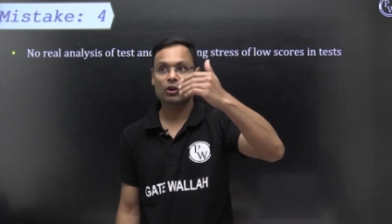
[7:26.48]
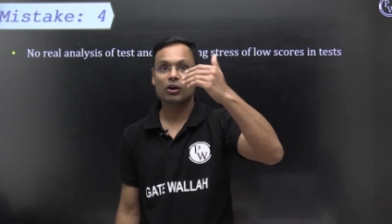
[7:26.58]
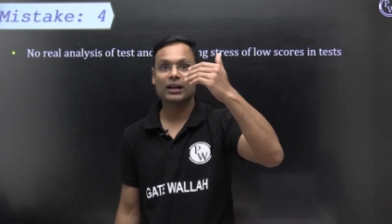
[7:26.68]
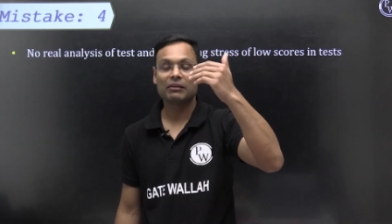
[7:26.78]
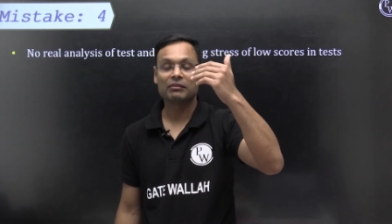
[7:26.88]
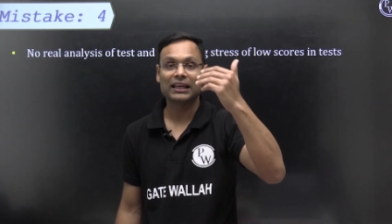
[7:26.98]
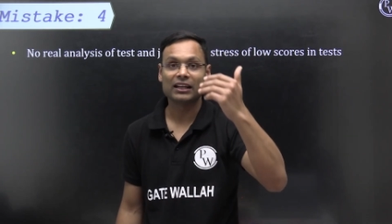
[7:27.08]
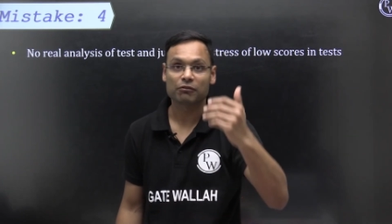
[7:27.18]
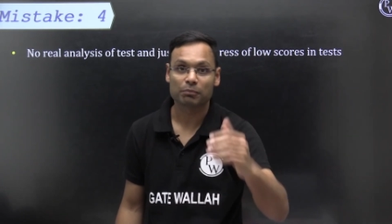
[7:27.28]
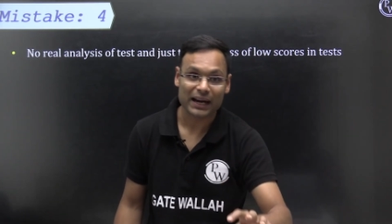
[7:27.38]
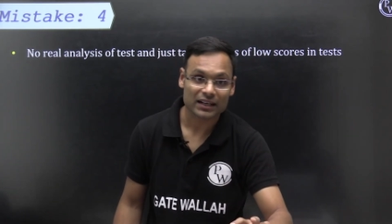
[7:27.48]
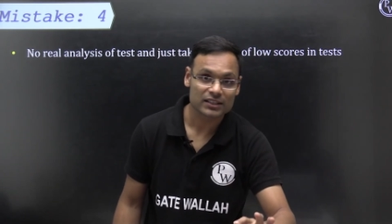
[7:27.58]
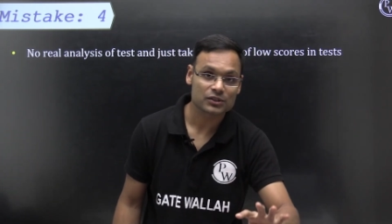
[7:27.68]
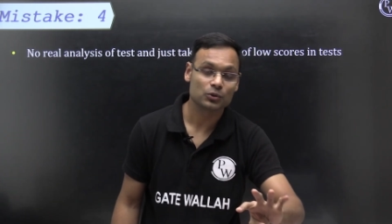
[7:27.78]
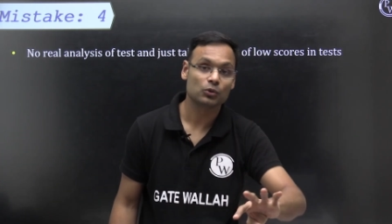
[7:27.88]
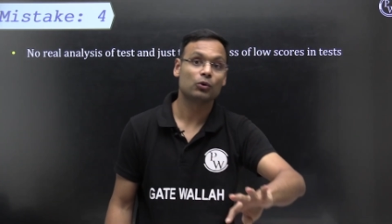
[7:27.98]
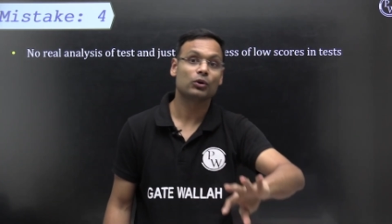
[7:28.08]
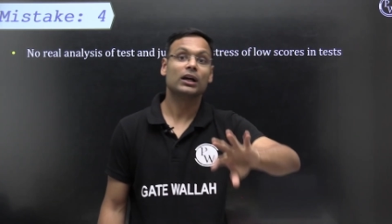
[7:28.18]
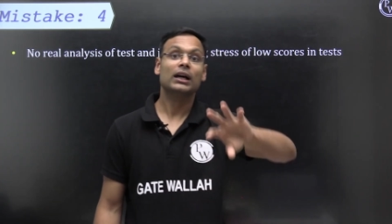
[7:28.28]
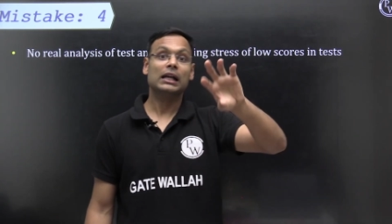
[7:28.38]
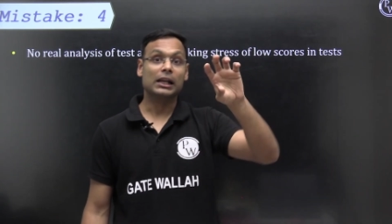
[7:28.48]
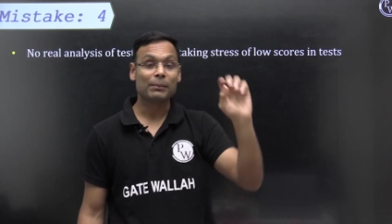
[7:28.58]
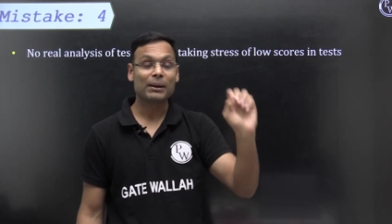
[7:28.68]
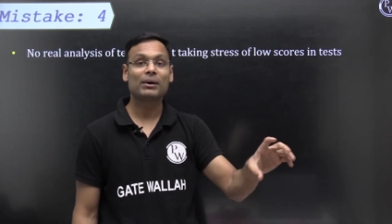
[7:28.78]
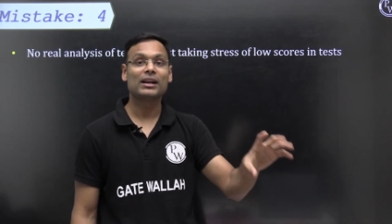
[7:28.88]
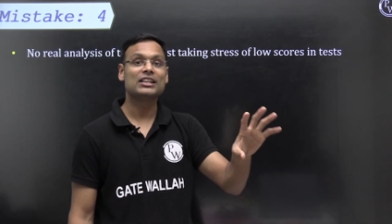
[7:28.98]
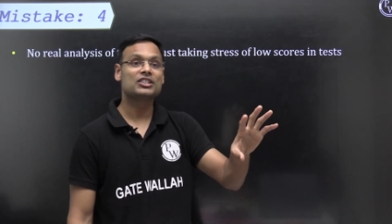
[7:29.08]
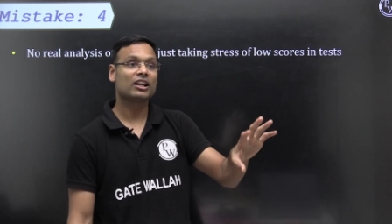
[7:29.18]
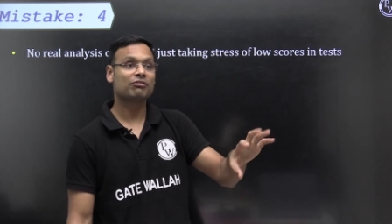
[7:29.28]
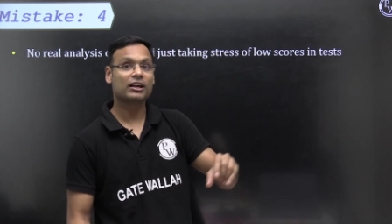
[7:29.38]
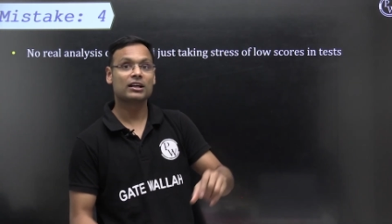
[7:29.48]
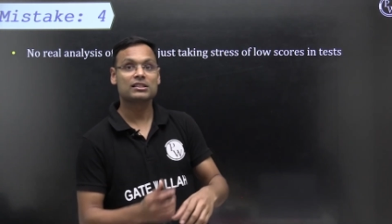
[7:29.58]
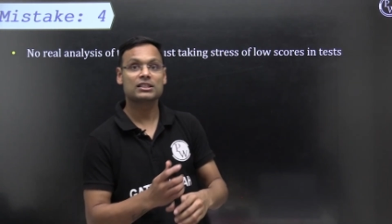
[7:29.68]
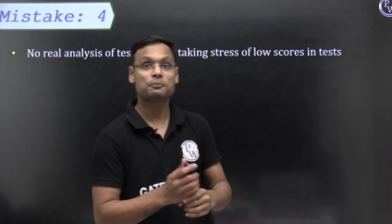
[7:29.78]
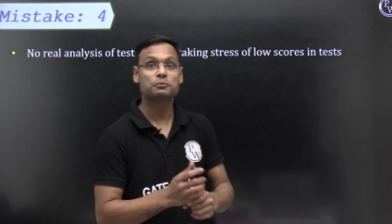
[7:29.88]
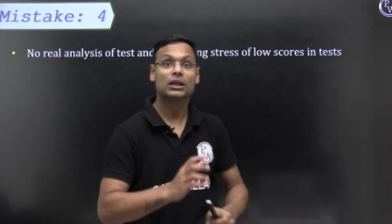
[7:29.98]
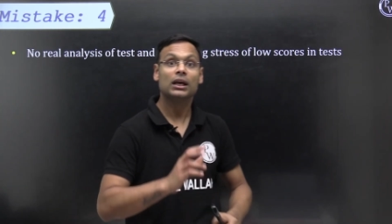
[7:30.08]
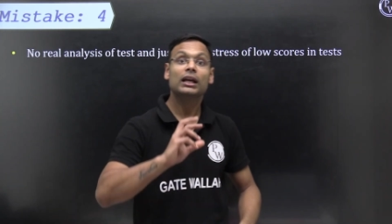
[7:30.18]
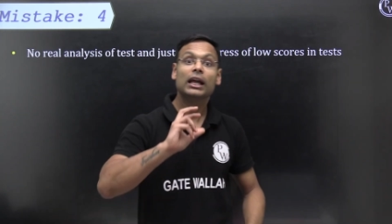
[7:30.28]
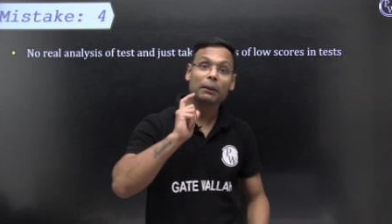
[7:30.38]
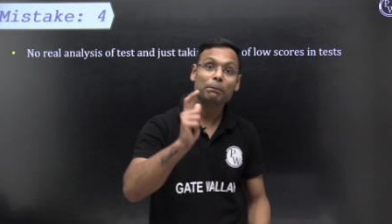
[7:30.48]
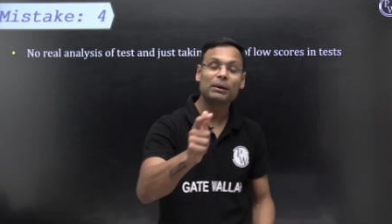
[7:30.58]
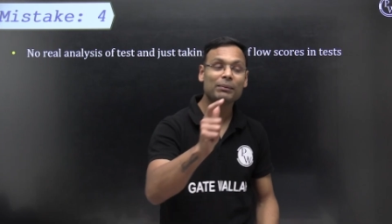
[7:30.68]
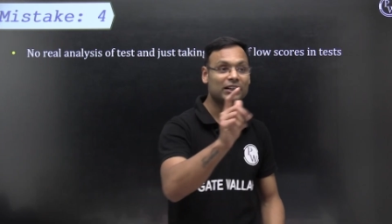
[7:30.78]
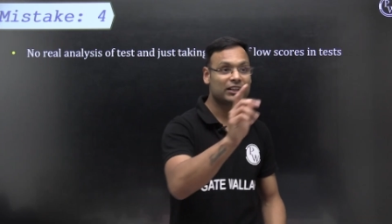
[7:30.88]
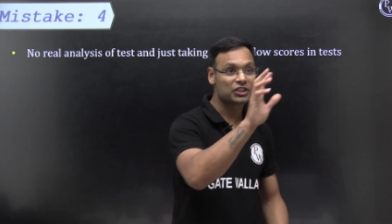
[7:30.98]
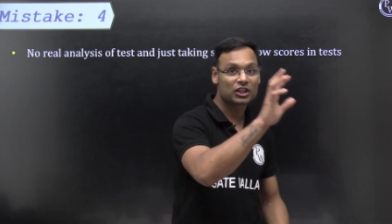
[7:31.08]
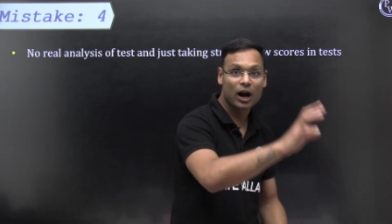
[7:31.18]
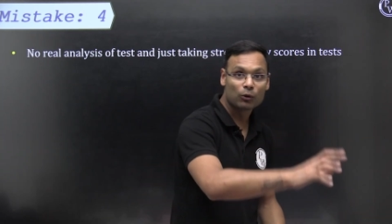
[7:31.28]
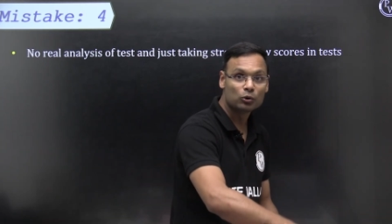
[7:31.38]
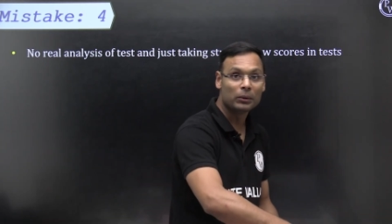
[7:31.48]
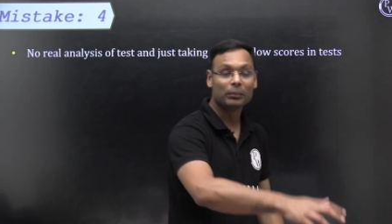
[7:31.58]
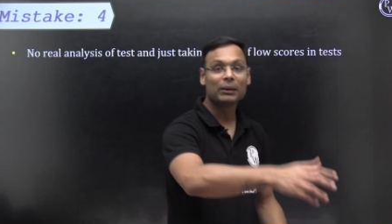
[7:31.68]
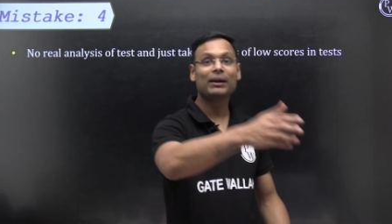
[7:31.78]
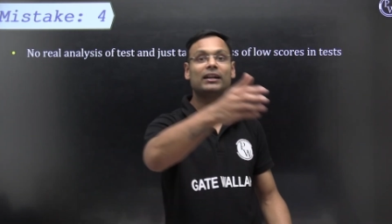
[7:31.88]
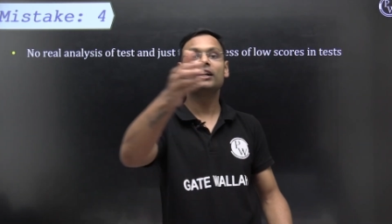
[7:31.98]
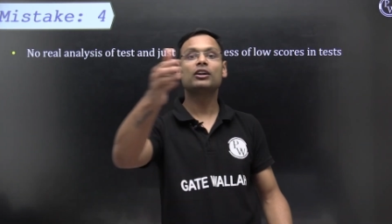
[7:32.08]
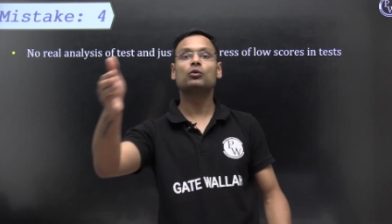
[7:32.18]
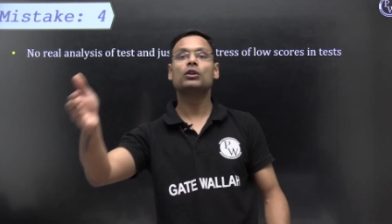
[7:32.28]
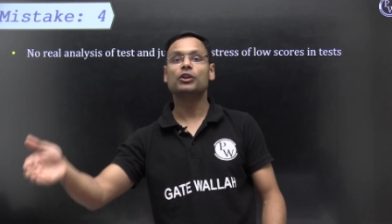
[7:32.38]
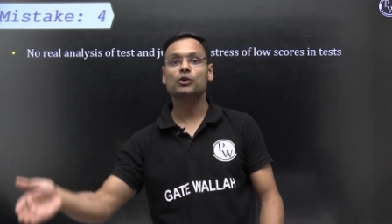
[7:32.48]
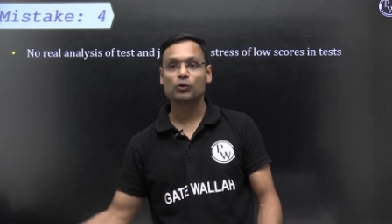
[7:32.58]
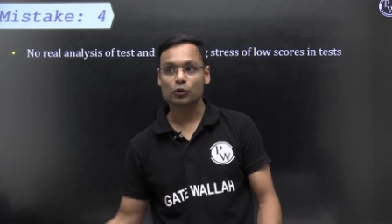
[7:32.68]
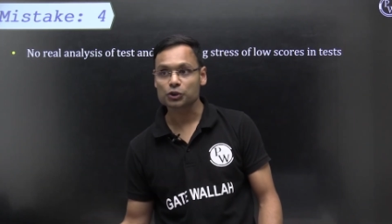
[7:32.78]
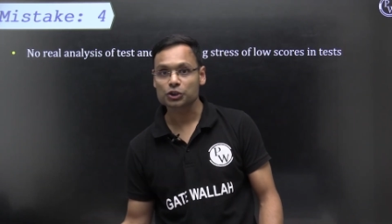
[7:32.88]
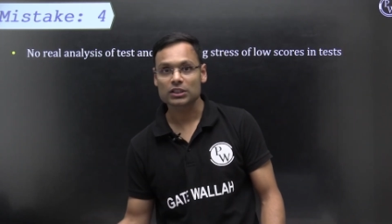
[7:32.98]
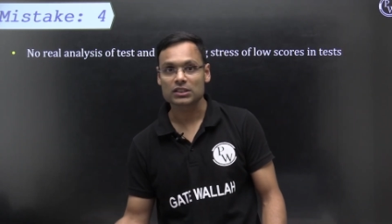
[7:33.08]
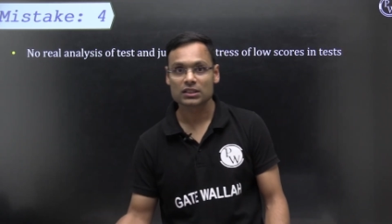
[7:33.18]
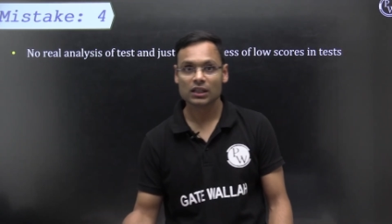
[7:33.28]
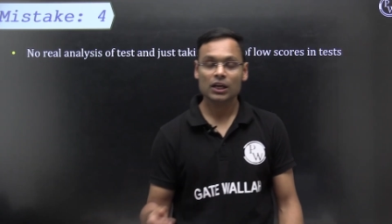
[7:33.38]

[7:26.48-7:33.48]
you are not having enough practice, you don't remember each and every concepts, implementation, how to implement it to the new questions.